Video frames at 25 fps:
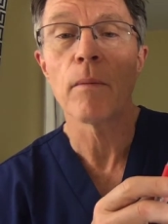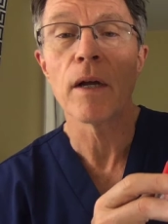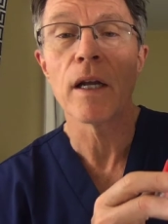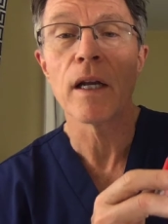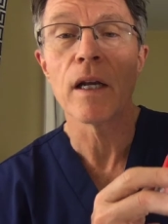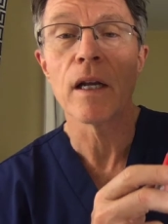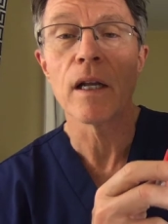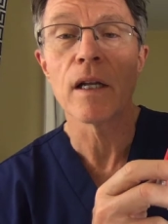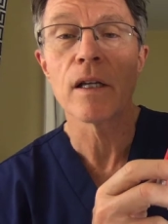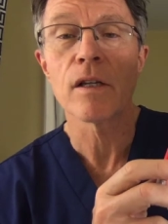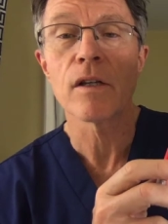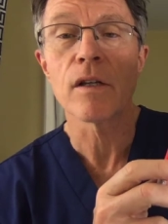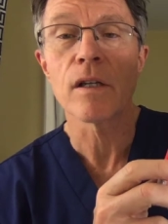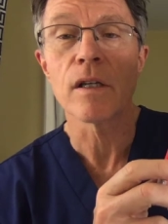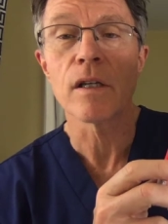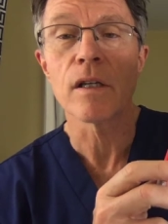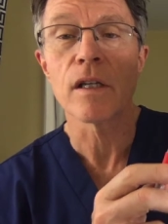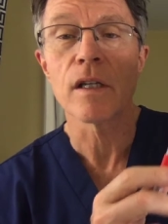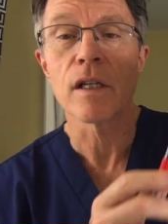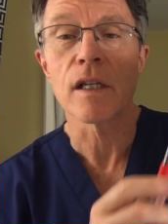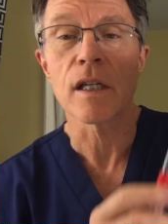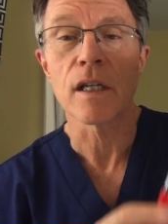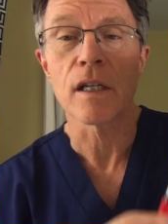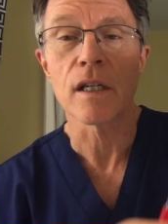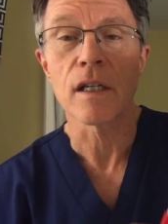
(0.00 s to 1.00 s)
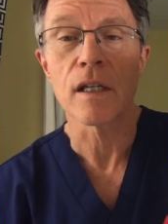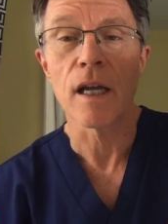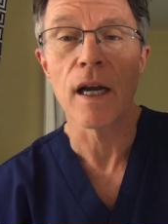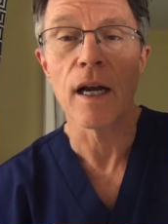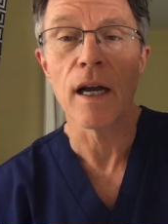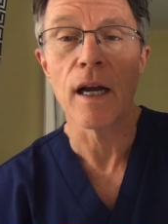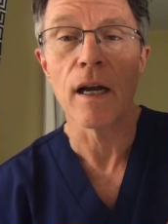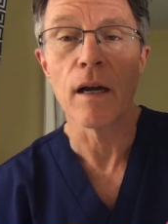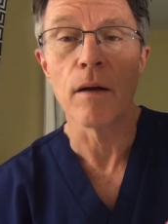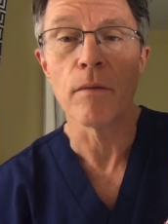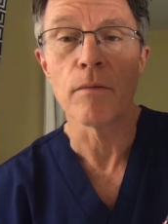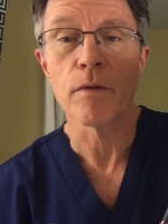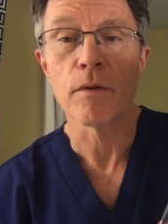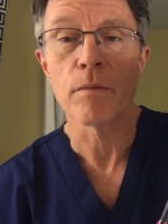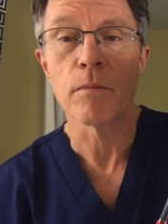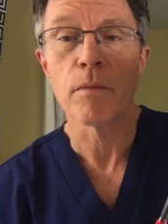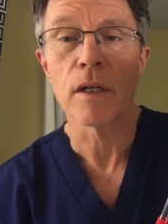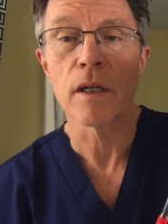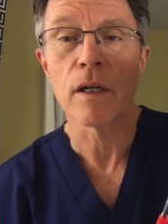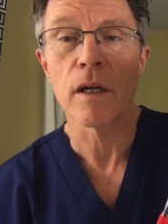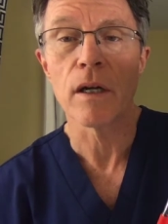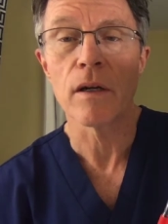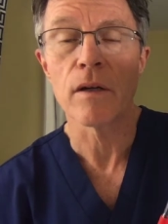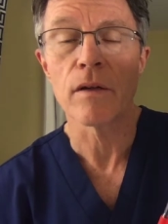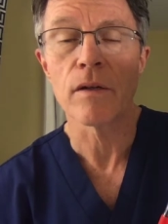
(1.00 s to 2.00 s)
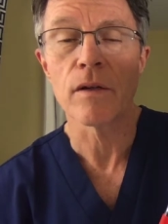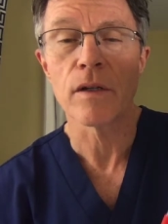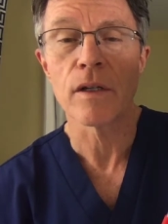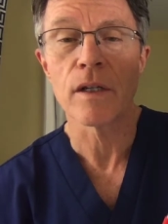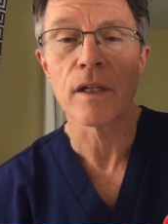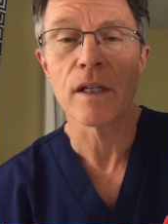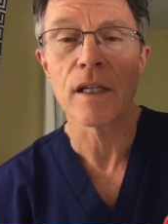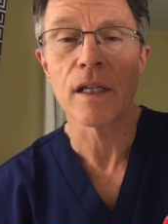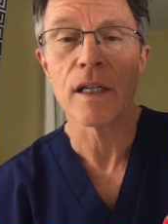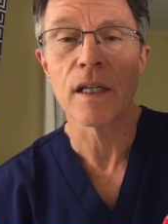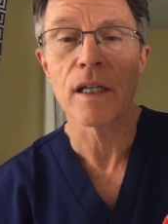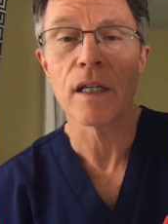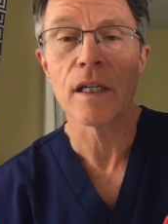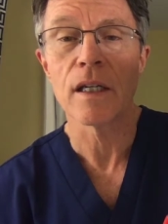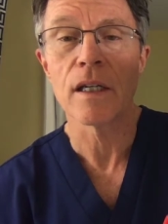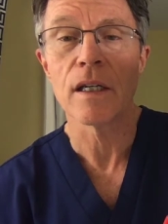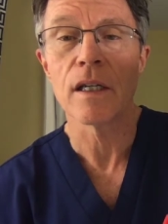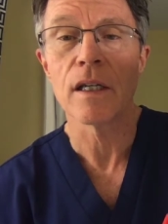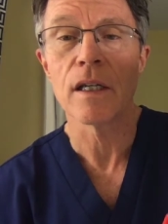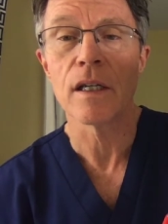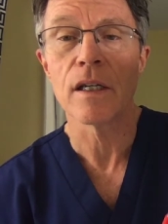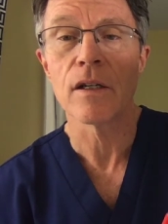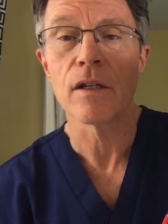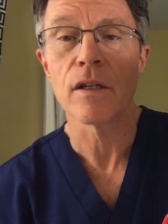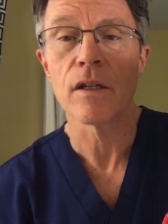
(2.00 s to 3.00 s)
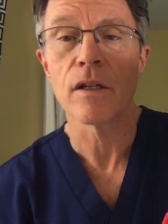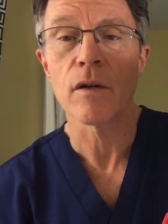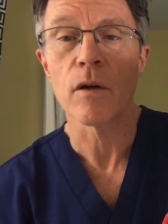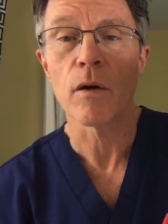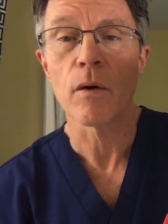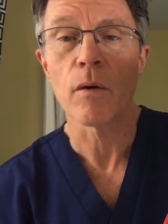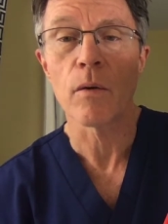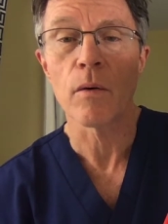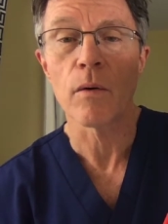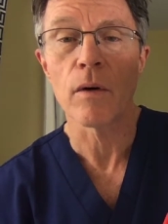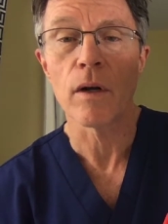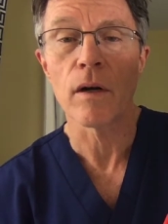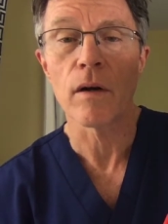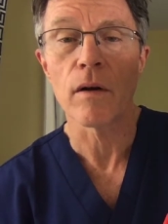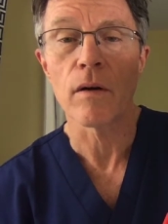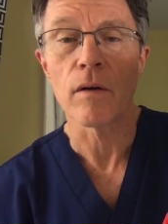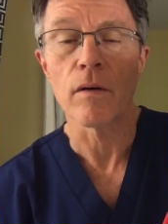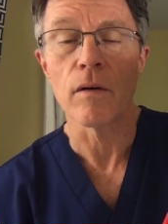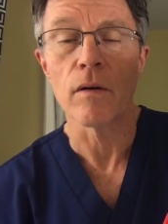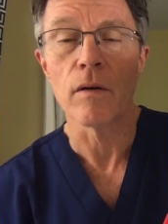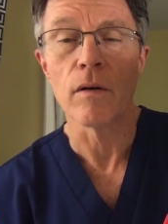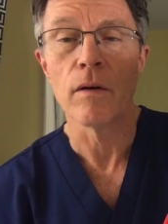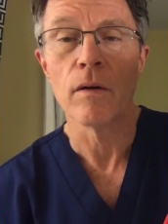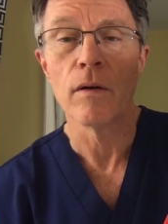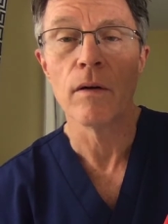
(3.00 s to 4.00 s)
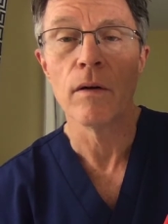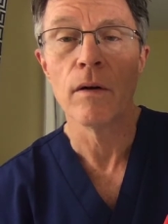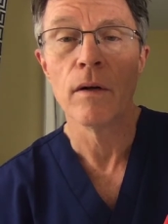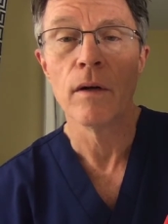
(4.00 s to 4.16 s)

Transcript: and list it six times because it is critical.